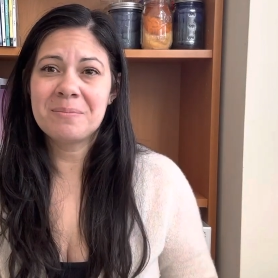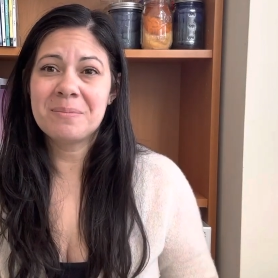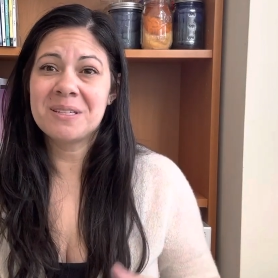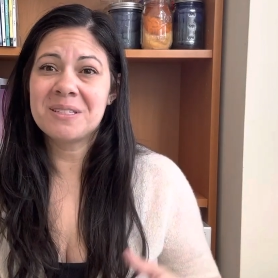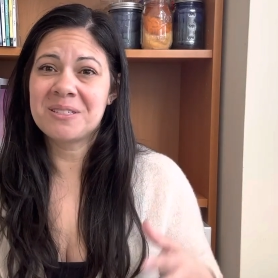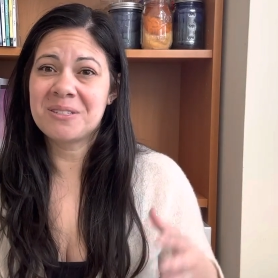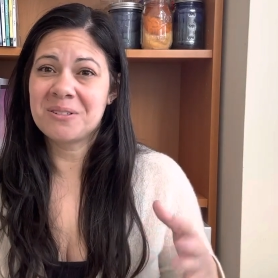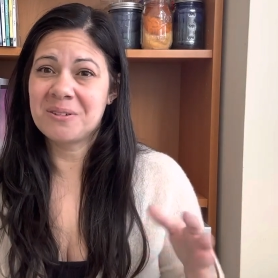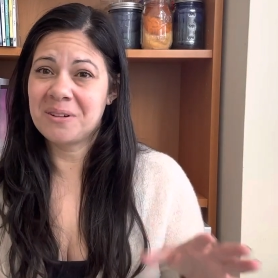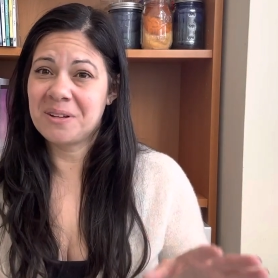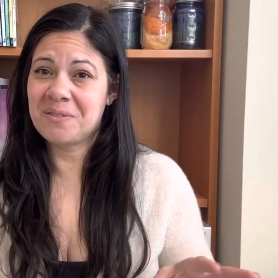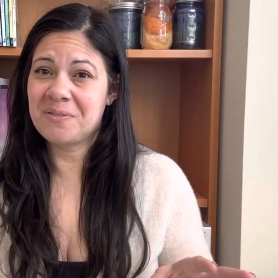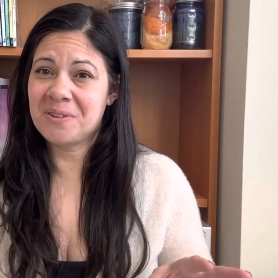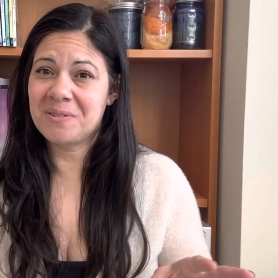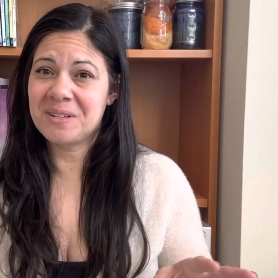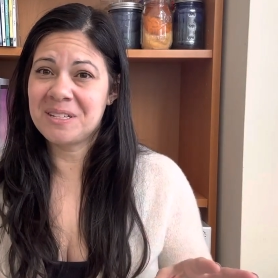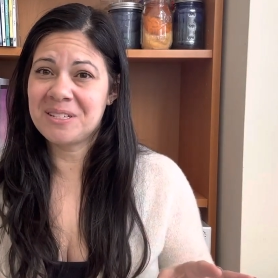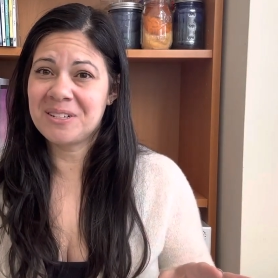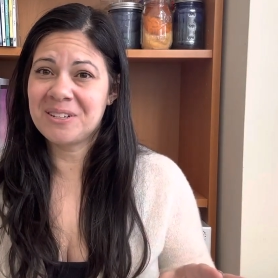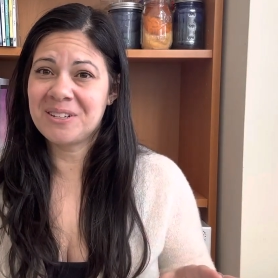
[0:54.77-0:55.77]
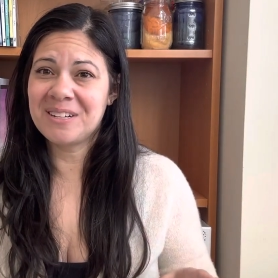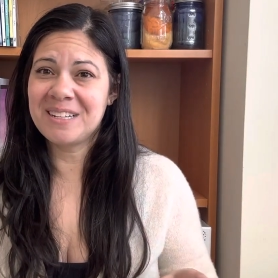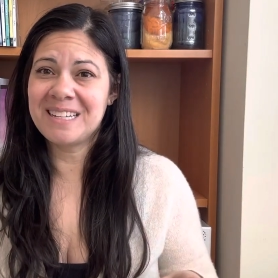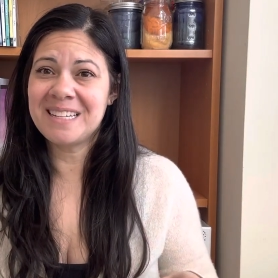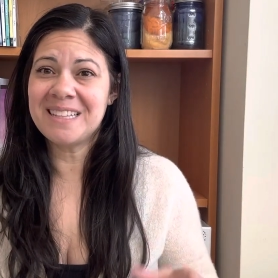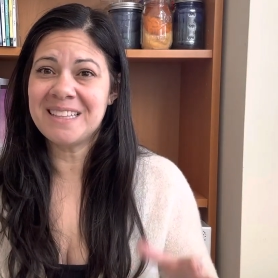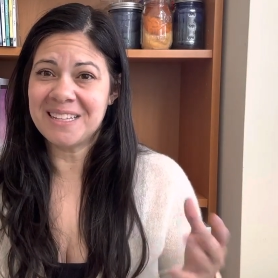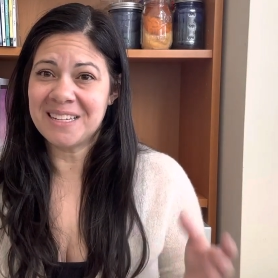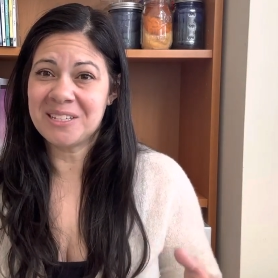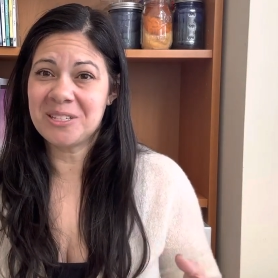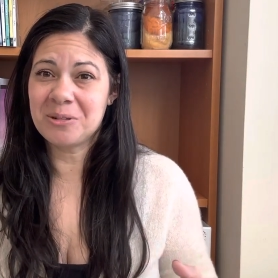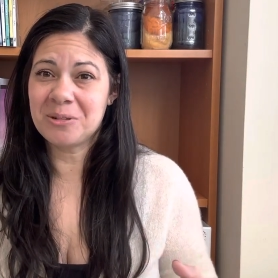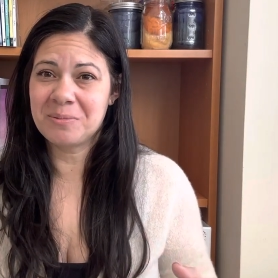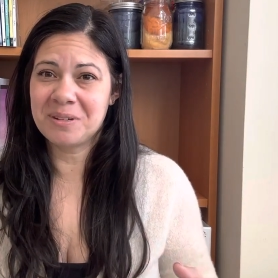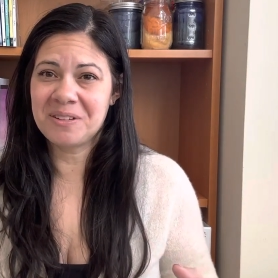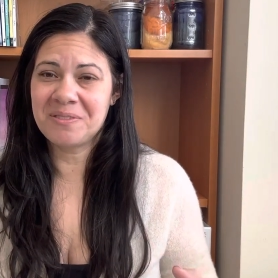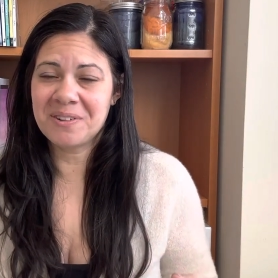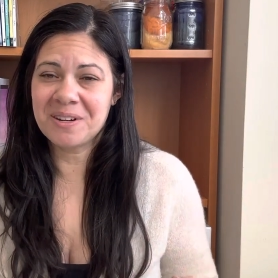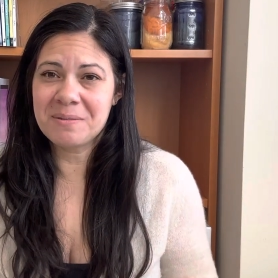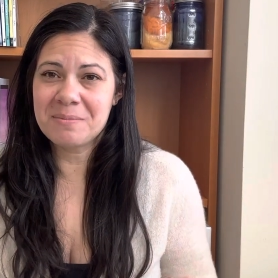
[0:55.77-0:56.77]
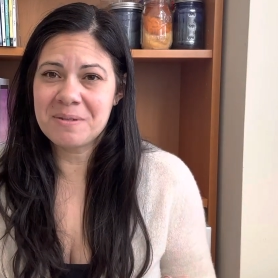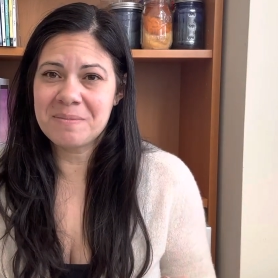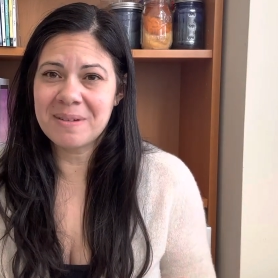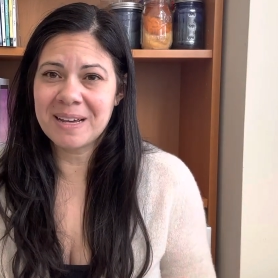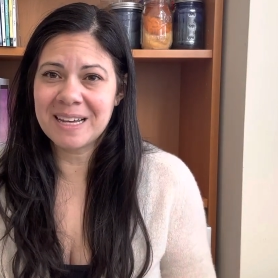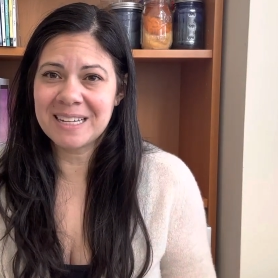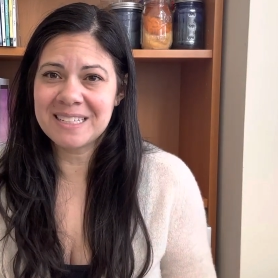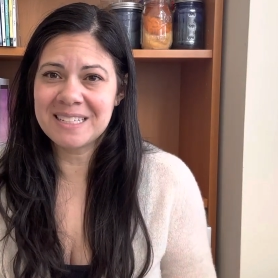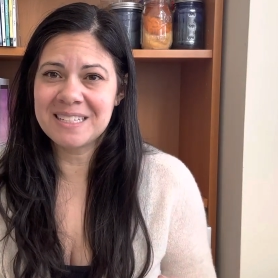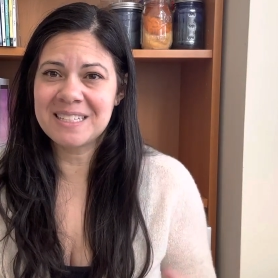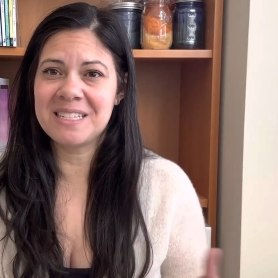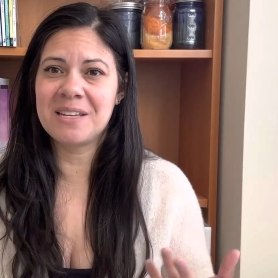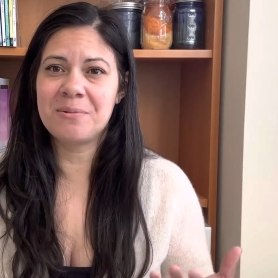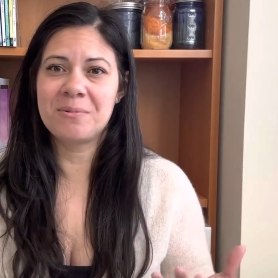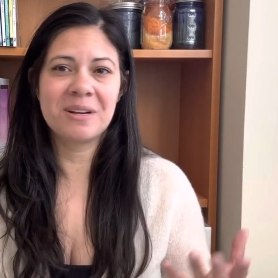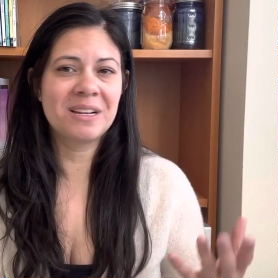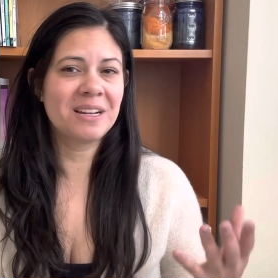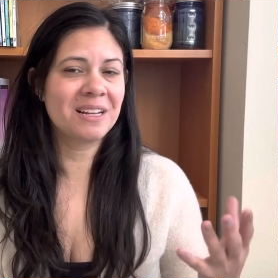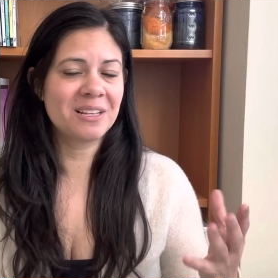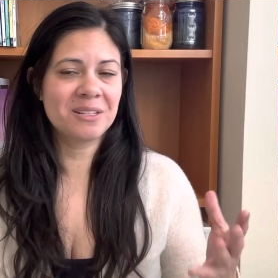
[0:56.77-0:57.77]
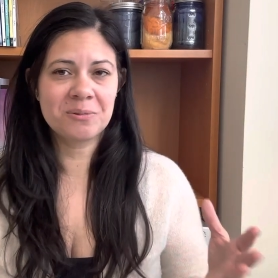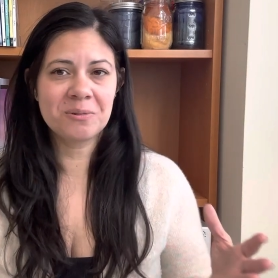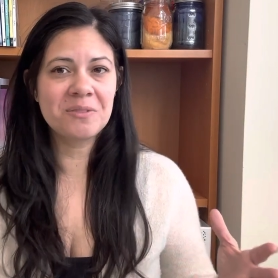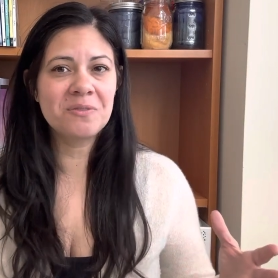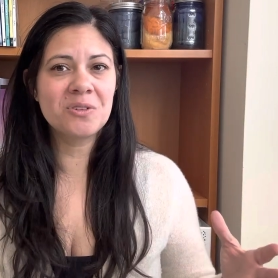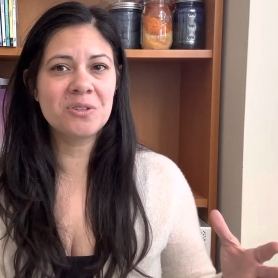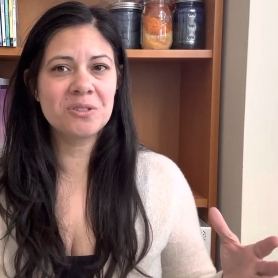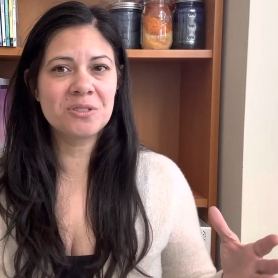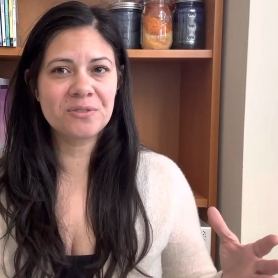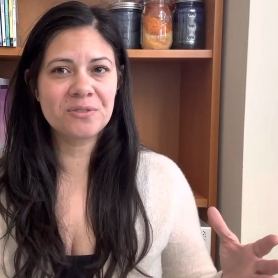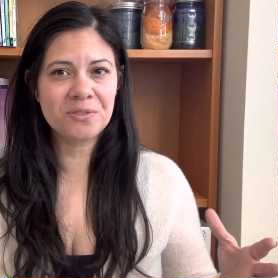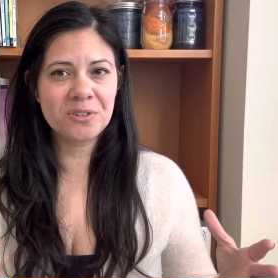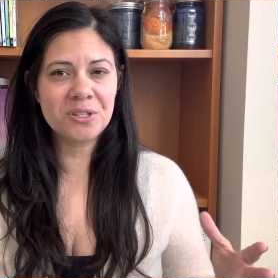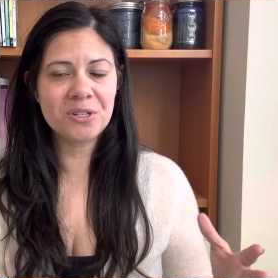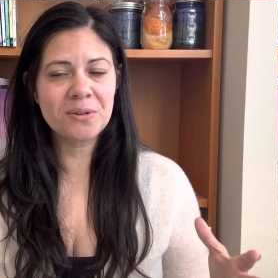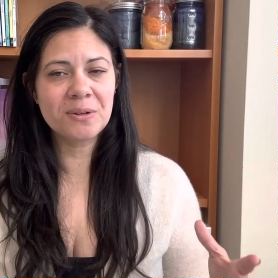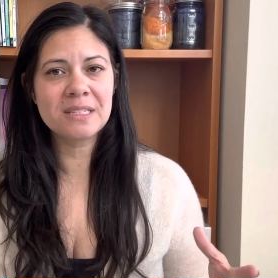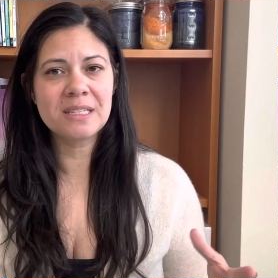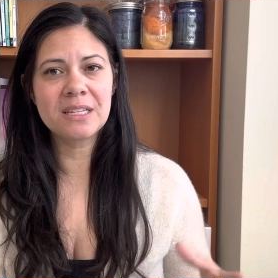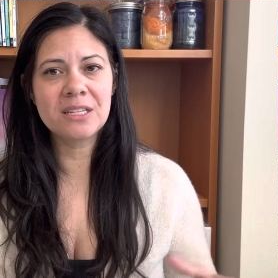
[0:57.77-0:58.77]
So if you're returning, thanks so much for coming back to see what else we've used for U.S.